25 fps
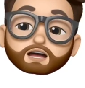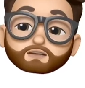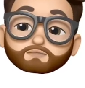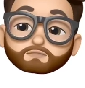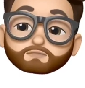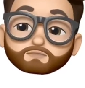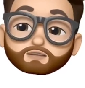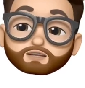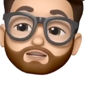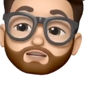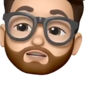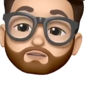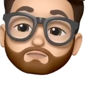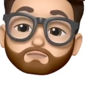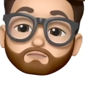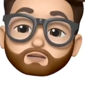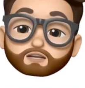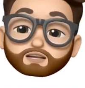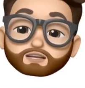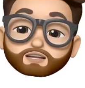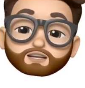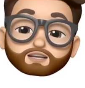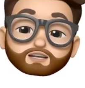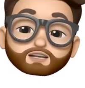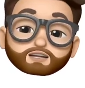just
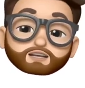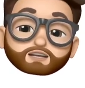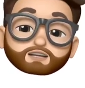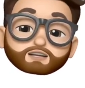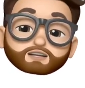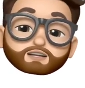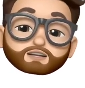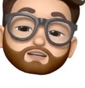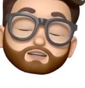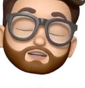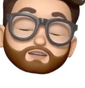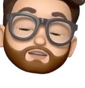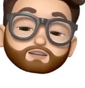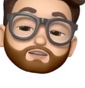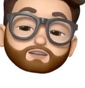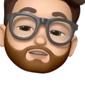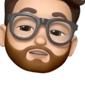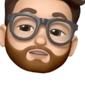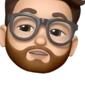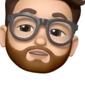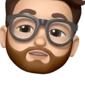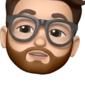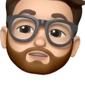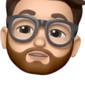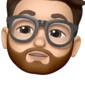much
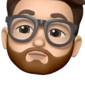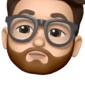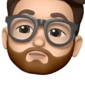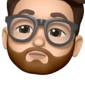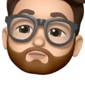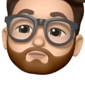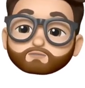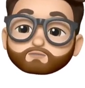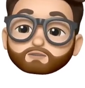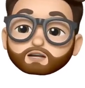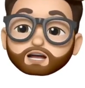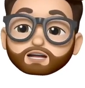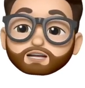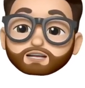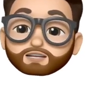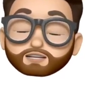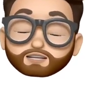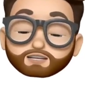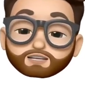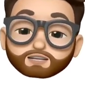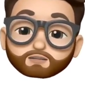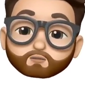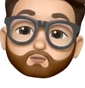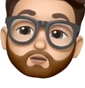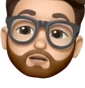easier to write
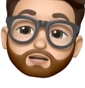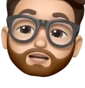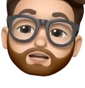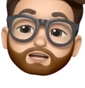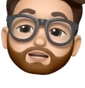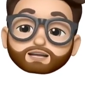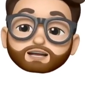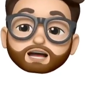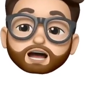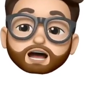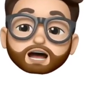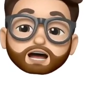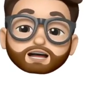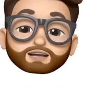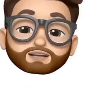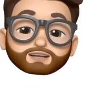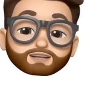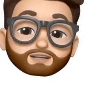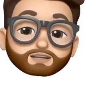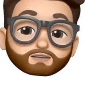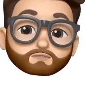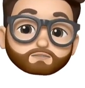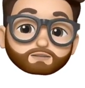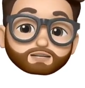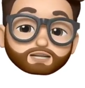this way and add
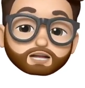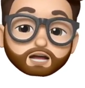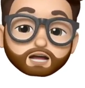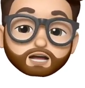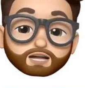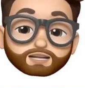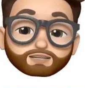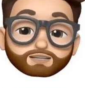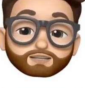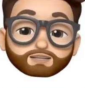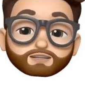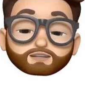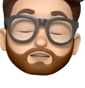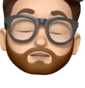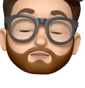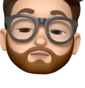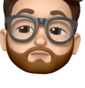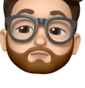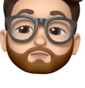some text.